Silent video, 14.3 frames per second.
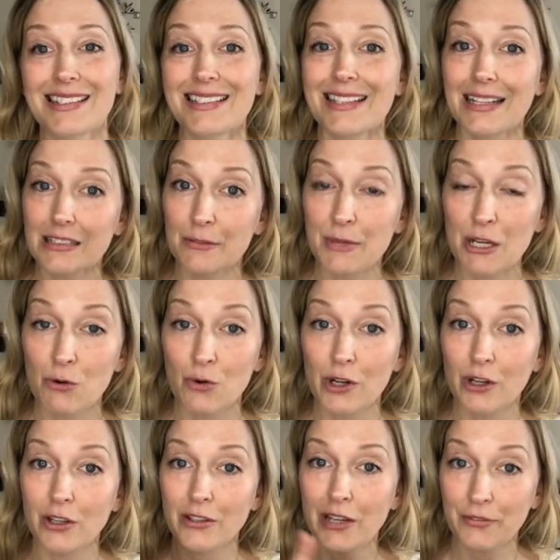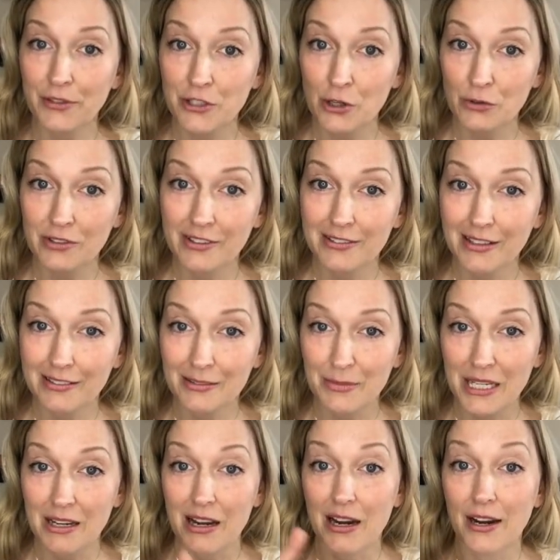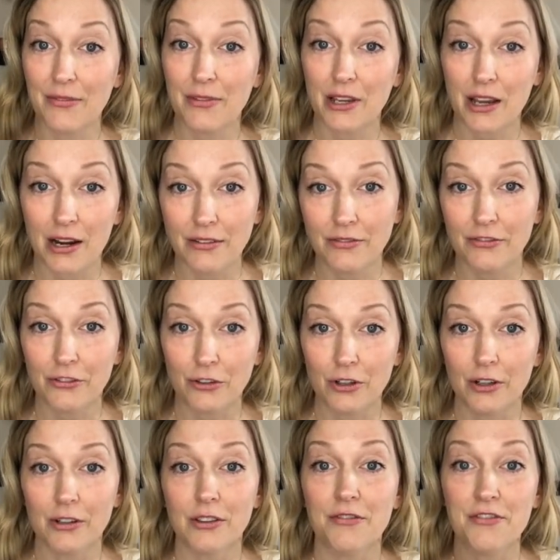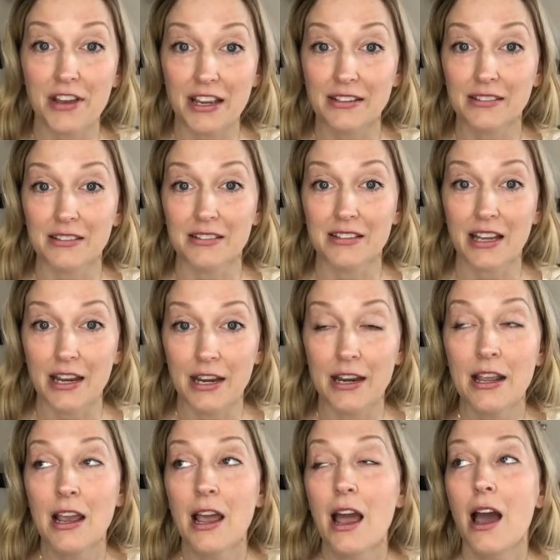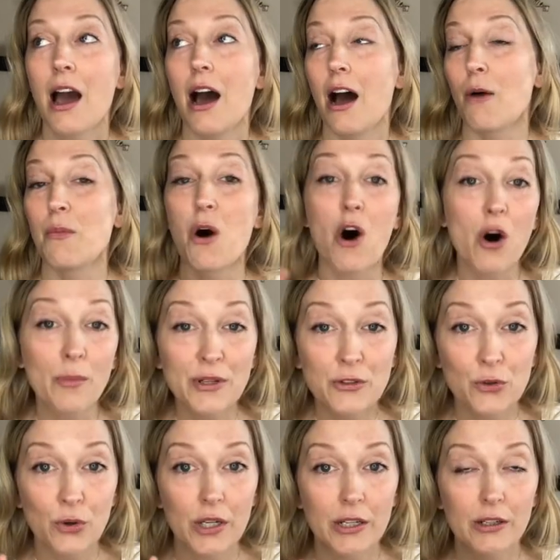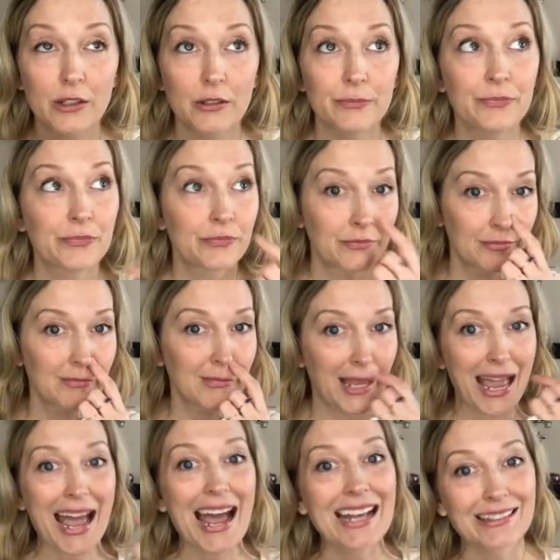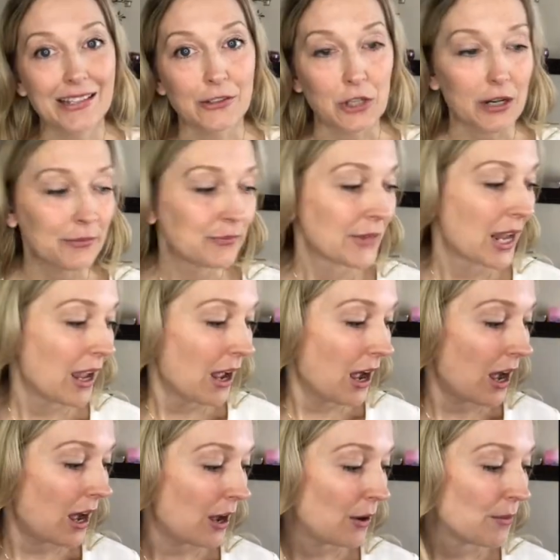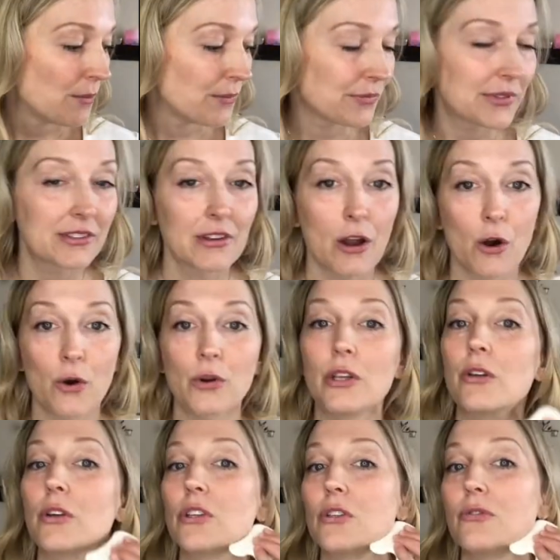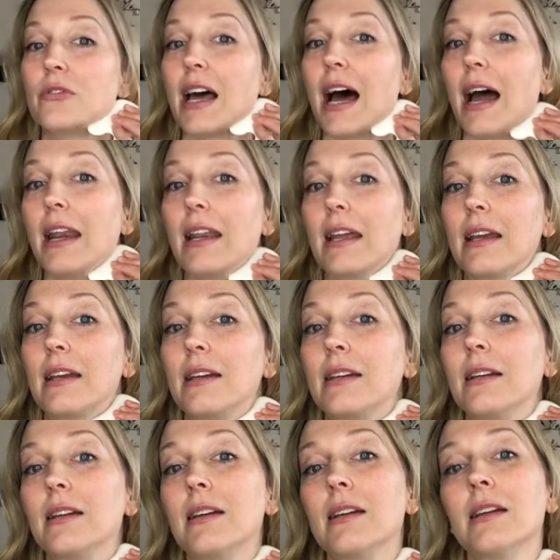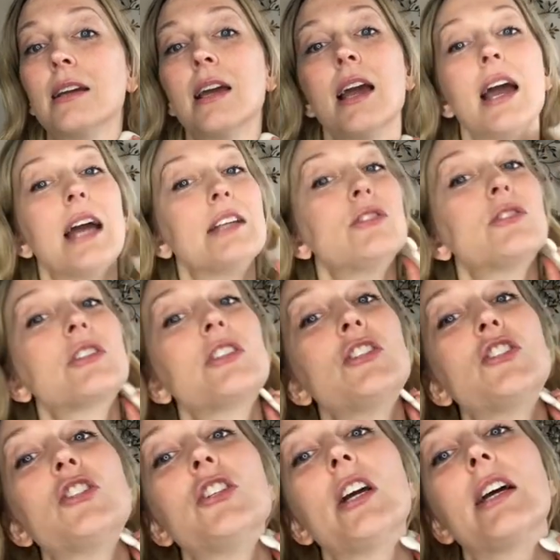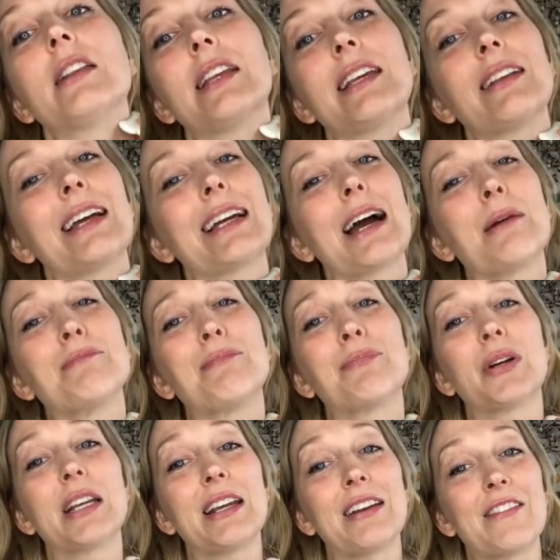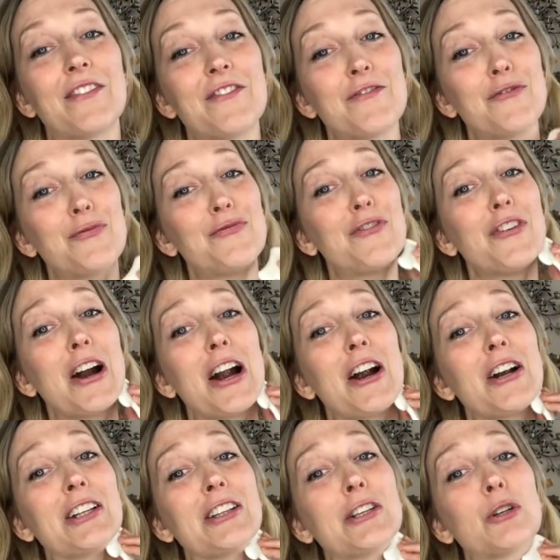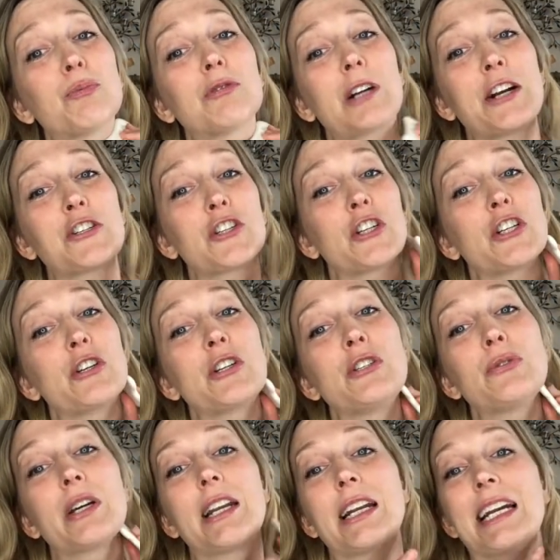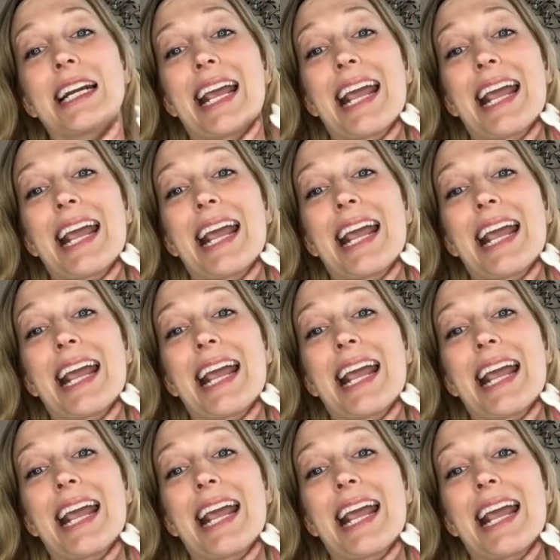sesame oil, not the toasted sesame kind, the kind for the face and skin, almond oil, etc. So you can use that, and you just gently, like I'm putting very little pressure. You can do it at an